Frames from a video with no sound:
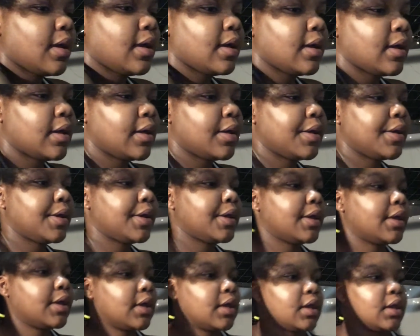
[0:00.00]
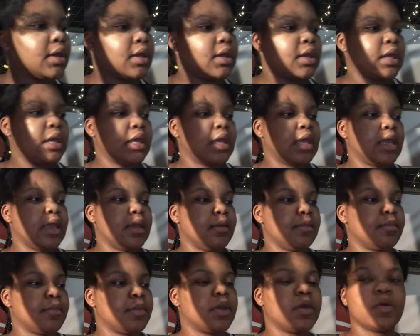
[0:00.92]
I
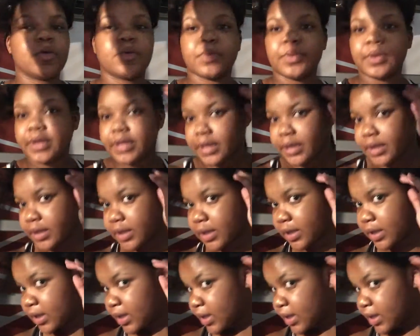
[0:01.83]
am going